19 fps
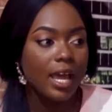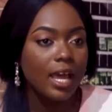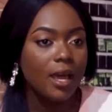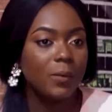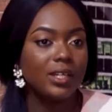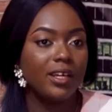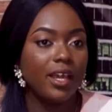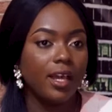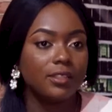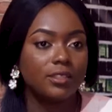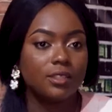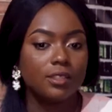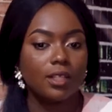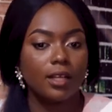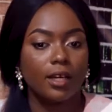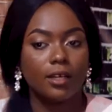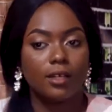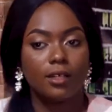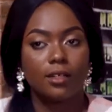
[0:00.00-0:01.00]
but the guy is just
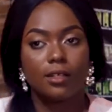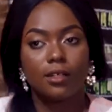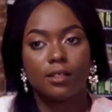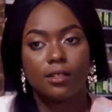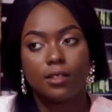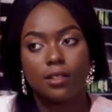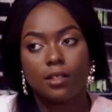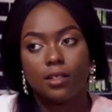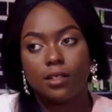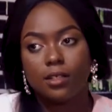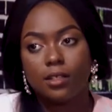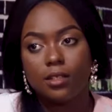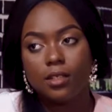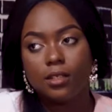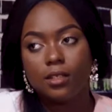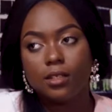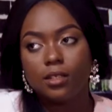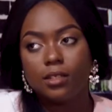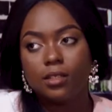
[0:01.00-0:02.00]
like
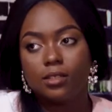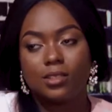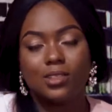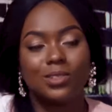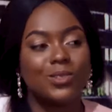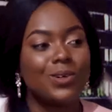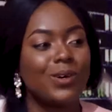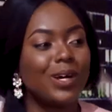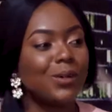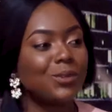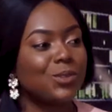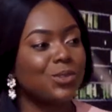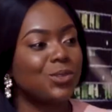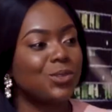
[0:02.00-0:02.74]
he doesn't know how to